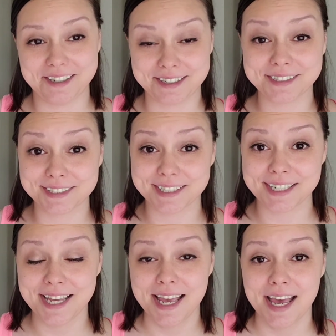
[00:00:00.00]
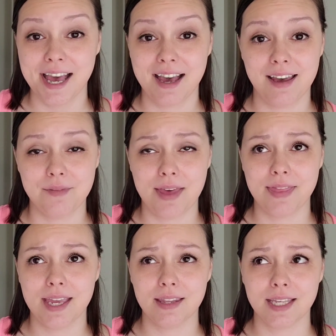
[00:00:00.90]
honestly.
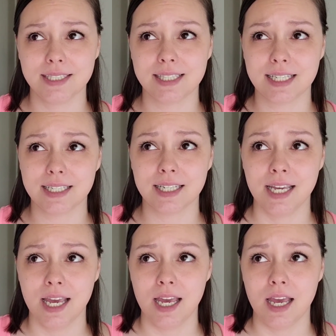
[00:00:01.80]
And then let's think.